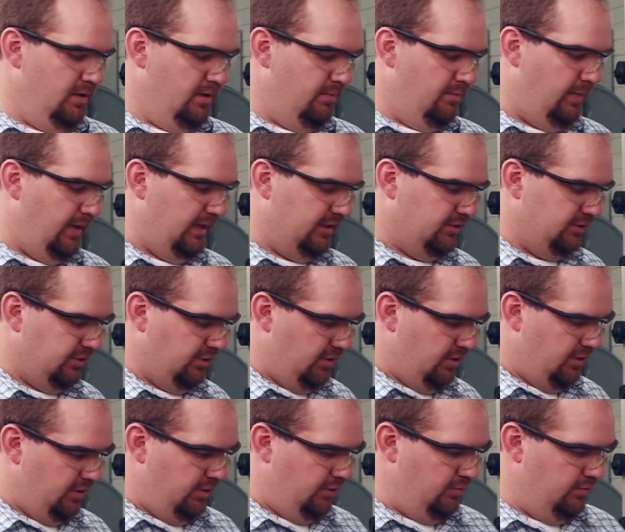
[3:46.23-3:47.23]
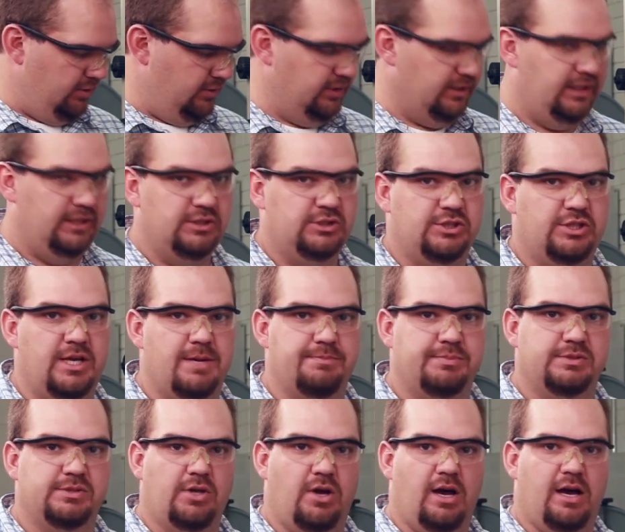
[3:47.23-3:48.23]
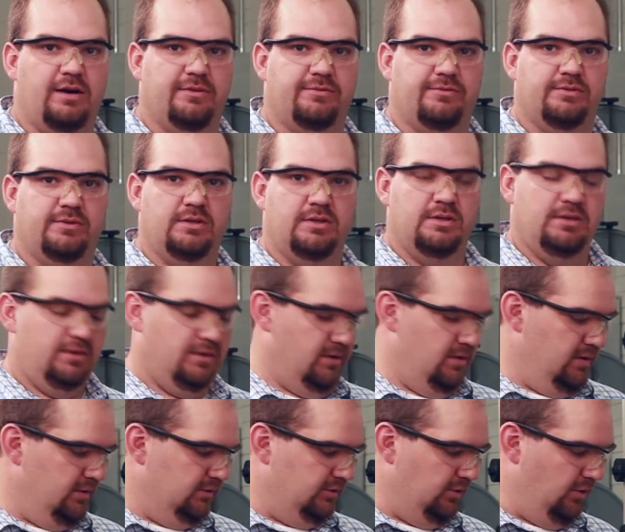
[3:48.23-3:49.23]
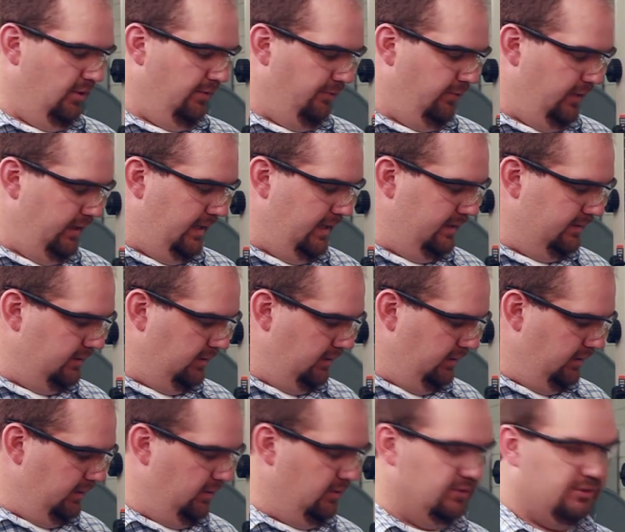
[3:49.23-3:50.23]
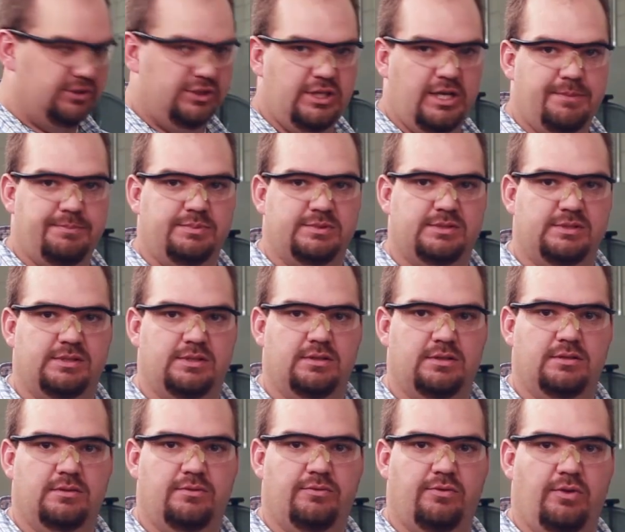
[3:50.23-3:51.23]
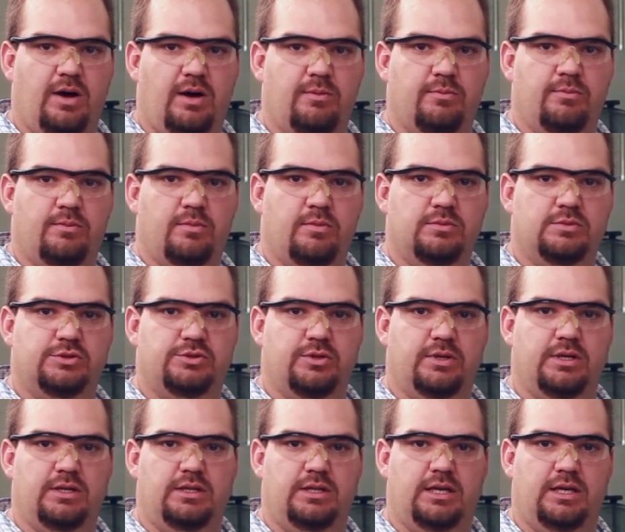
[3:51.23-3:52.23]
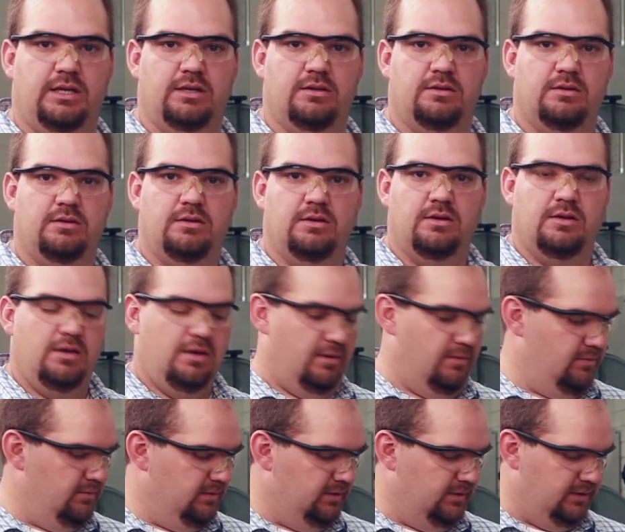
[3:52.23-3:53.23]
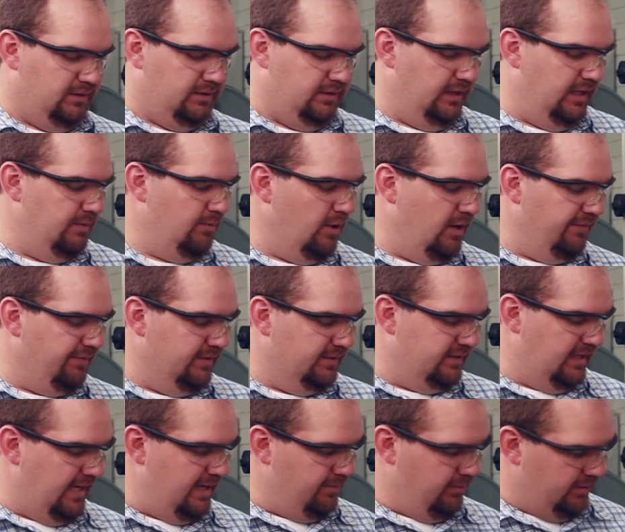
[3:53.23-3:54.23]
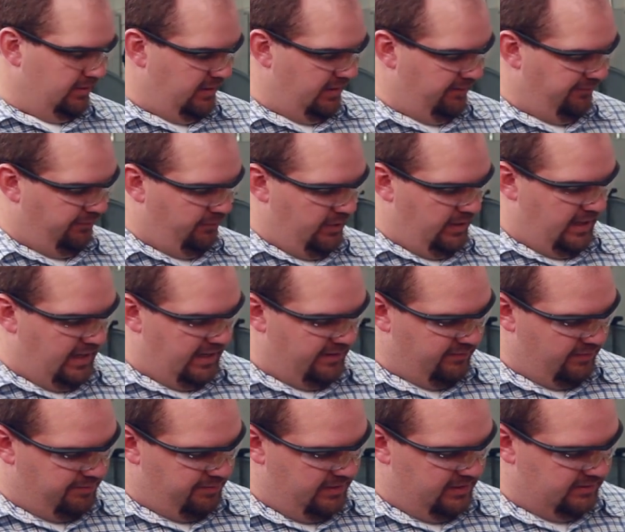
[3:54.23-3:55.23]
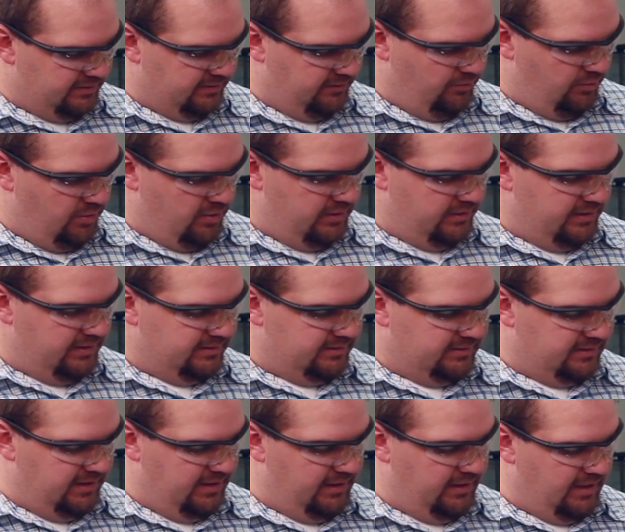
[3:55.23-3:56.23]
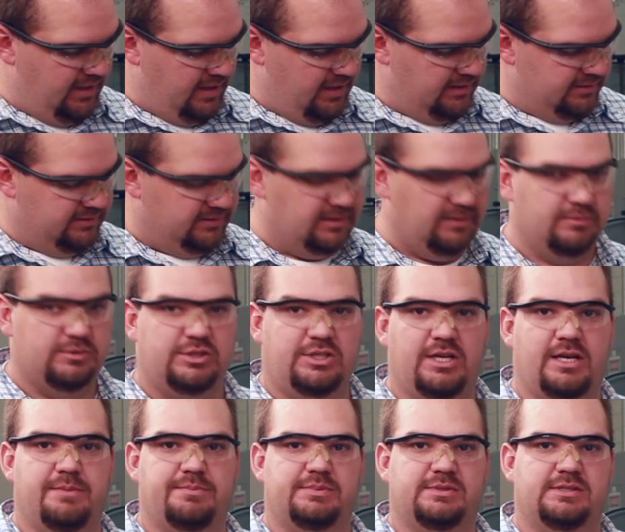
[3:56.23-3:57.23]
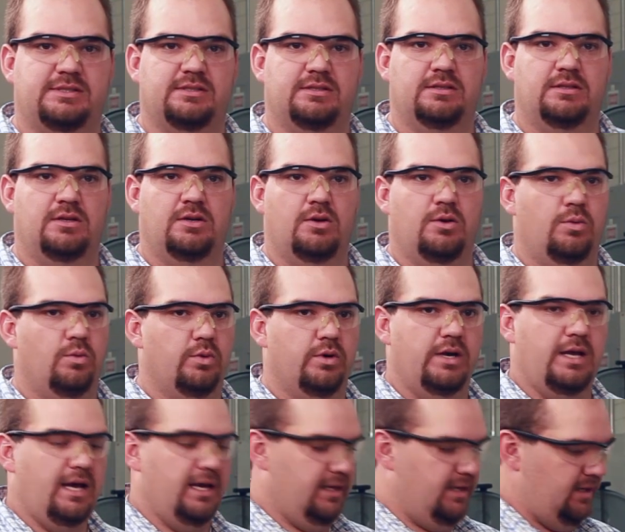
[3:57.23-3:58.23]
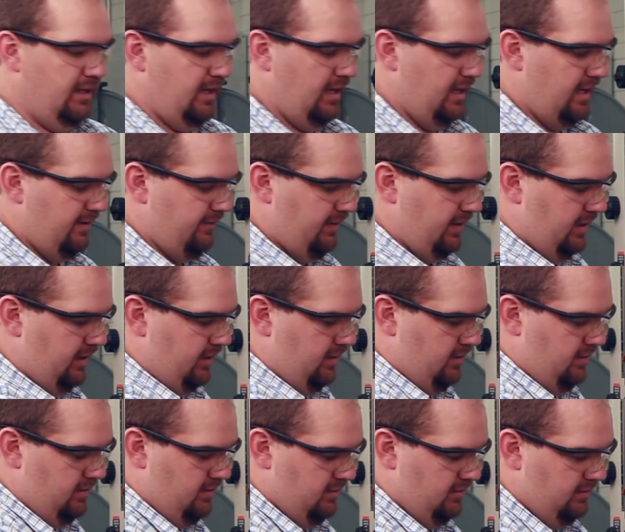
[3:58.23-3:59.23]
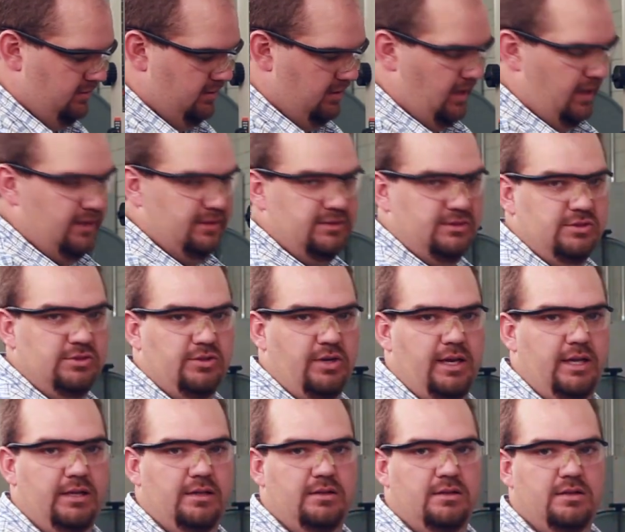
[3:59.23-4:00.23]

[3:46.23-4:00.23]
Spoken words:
Make sure you clean chips off. So if we get the little chips from drilling, clean them off the table. If we have a piece of wood that's sitting on some chips, we're not going to have a nice straight